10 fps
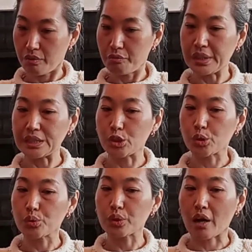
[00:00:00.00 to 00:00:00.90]

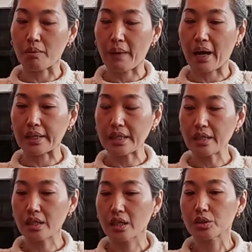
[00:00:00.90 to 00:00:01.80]
retune our body,
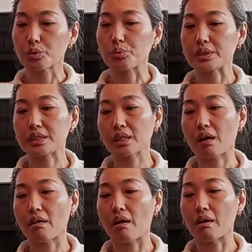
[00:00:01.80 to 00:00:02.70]
twisting
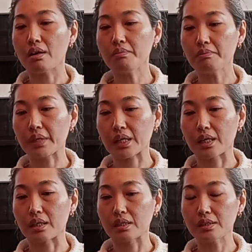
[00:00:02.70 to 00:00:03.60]
our arm,
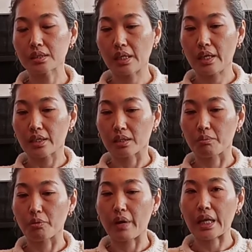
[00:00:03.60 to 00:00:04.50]
because the
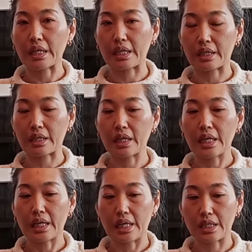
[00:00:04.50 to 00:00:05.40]
meridian
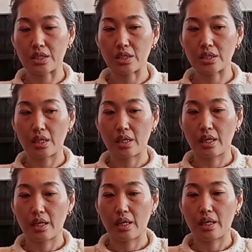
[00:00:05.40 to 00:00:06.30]
is
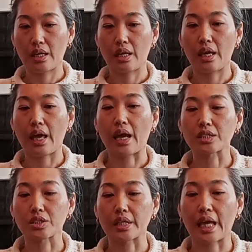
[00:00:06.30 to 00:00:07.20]

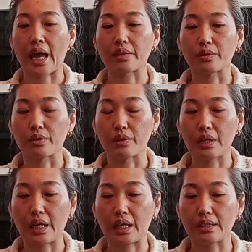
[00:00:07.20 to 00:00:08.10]
actually gathered
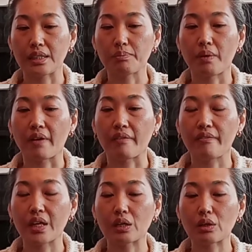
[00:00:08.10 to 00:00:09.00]
in tip of our
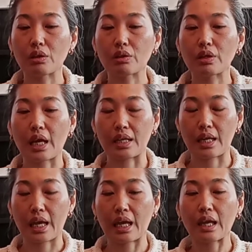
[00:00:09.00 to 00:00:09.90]
finger and
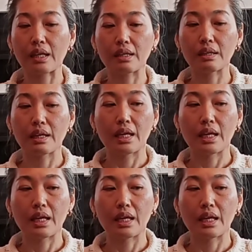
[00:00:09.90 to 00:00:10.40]
hand